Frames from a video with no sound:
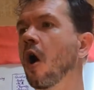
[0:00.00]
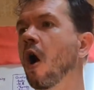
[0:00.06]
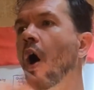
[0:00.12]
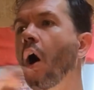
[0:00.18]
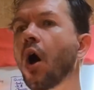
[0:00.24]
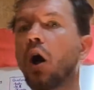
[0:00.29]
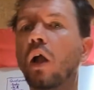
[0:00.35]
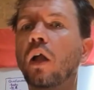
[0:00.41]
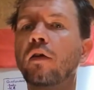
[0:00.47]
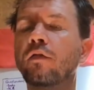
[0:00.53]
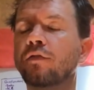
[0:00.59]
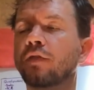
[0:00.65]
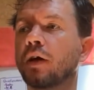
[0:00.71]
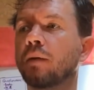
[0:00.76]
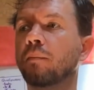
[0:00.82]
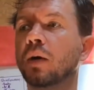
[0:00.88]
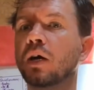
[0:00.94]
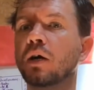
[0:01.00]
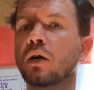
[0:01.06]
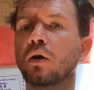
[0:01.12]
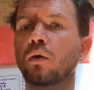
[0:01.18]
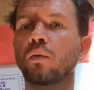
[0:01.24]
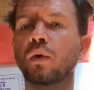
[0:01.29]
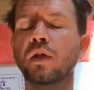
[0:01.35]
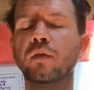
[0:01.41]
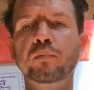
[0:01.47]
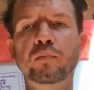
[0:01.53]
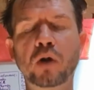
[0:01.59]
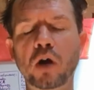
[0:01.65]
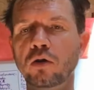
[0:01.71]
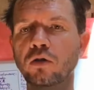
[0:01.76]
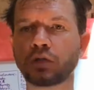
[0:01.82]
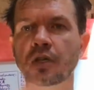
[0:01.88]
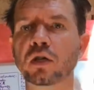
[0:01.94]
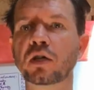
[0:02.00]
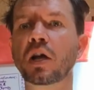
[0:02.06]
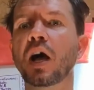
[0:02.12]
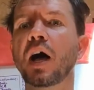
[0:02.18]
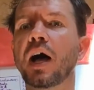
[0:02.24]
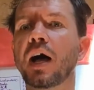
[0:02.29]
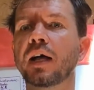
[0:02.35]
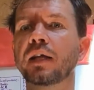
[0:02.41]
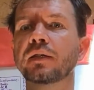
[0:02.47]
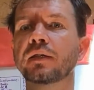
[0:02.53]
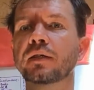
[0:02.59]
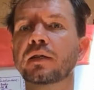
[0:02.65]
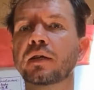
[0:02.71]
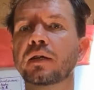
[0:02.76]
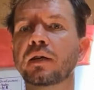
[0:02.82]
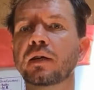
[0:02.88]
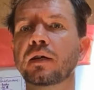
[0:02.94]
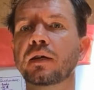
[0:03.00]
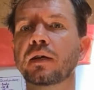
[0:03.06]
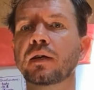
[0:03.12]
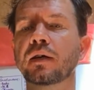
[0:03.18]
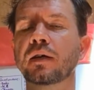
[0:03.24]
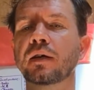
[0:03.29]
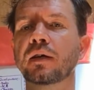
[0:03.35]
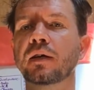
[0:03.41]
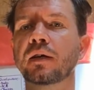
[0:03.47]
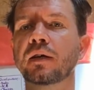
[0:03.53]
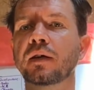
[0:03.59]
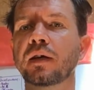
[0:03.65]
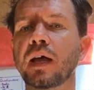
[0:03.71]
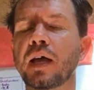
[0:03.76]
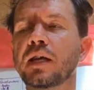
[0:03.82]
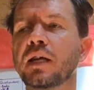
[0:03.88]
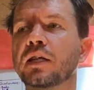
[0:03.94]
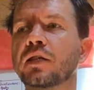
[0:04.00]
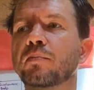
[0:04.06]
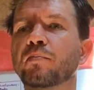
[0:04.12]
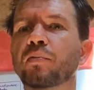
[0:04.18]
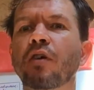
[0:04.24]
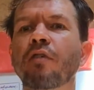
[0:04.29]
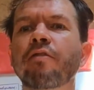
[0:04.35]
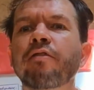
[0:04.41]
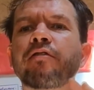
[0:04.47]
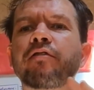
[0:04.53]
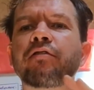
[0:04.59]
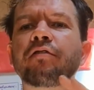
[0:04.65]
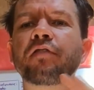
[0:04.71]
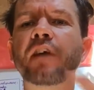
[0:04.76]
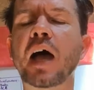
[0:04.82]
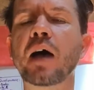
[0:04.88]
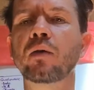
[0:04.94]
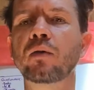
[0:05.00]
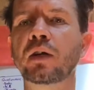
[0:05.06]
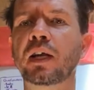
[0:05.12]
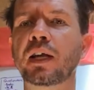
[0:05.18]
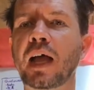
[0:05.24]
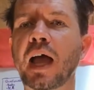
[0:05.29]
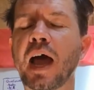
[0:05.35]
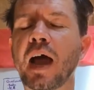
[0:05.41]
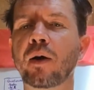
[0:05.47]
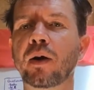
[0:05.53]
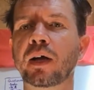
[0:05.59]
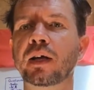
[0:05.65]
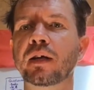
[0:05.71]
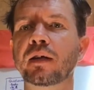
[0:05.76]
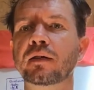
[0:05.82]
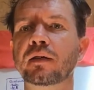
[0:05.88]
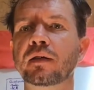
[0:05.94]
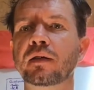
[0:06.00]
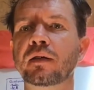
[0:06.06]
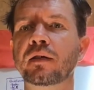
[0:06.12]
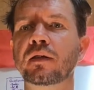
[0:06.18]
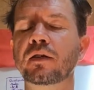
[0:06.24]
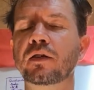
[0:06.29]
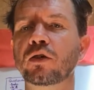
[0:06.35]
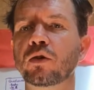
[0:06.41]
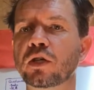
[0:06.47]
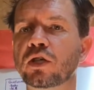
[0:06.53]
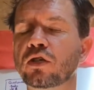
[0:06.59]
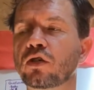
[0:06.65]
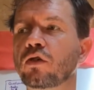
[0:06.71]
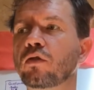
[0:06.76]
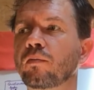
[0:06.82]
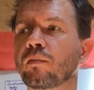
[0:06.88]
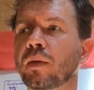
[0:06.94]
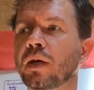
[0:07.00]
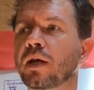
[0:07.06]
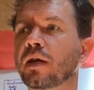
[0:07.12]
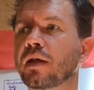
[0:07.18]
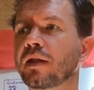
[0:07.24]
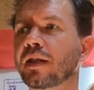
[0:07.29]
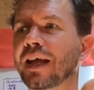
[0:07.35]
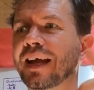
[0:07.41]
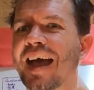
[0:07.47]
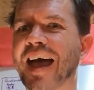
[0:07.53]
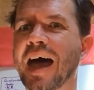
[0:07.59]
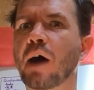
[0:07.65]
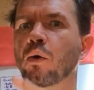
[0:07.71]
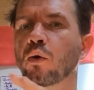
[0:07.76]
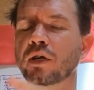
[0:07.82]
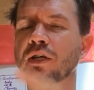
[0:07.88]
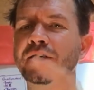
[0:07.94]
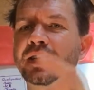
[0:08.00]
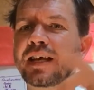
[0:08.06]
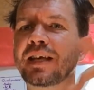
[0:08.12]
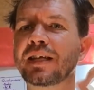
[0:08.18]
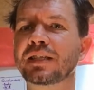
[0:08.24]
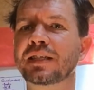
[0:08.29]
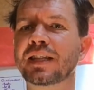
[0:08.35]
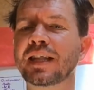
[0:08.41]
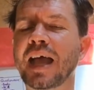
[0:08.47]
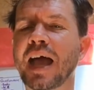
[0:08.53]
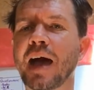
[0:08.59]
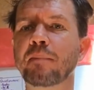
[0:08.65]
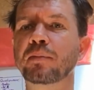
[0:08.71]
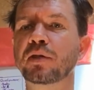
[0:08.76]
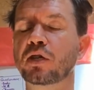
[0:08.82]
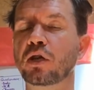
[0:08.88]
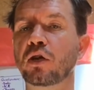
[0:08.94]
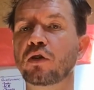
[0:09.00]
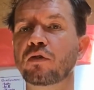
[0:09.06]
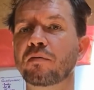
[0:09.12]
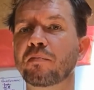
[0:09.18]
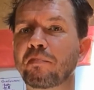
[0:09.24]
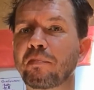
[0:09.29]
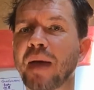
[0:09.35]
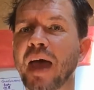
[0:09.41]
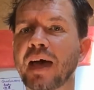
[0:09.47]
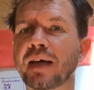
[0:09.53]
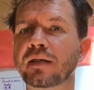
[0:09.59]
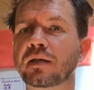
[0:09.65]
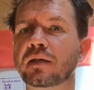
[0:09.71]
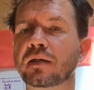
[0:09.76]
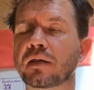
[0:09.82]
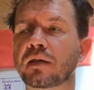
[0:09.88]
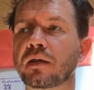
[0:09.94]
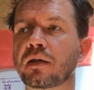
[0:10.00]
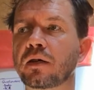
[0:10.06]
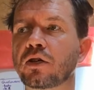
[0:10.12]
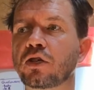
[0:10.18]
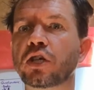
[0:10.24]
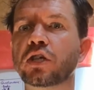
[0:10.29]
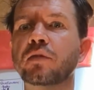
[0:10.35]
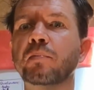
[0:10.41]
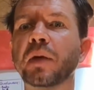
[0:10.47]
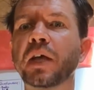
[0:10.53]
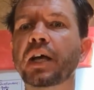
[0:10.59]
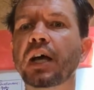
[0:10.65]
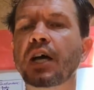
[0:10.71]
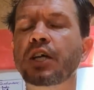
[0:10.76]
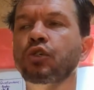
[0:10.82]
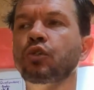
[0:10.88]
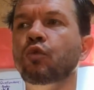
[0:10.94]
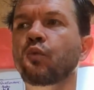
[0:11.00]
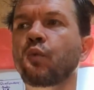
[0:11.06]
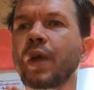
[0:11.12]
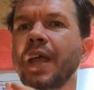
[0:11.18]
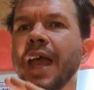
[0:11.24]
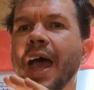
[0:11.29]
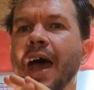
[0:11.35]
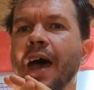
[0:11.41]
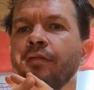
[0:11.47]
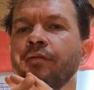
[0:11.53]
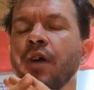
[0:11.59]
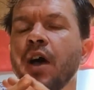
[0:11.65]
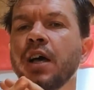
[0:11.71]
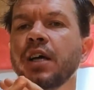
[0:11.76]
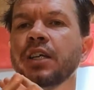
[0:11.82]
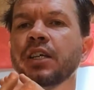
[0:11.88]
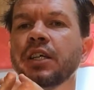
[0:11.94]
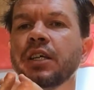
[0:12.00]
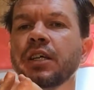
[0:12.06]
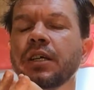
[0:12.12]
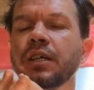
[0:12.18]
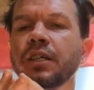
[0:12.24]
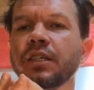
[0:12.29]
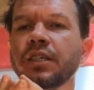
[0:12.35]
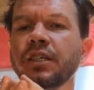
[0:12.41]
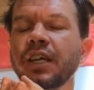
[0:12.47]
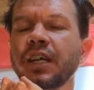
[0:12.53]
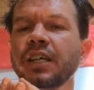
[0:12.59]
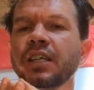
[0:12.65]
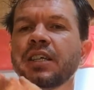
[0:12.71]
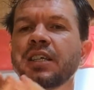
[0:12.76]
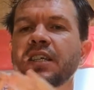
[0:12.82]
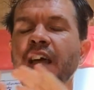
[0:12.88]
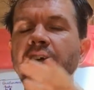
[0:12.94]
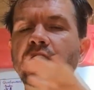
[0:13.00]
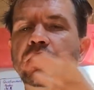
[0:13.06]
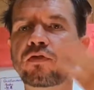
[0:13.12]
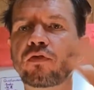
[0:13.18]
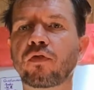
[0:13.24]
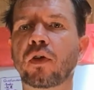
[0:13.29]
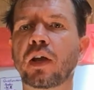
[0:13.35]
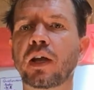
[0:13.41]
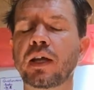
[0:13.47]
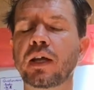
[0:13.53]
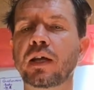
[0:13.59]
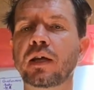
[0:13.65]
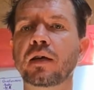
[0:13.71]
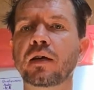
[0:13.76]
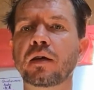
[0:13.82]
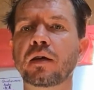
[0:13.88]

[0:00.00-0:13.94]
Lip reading: all of them with pros and cons. And it's profoundly arrogant to assume that ours is the absolute best just because we have successfully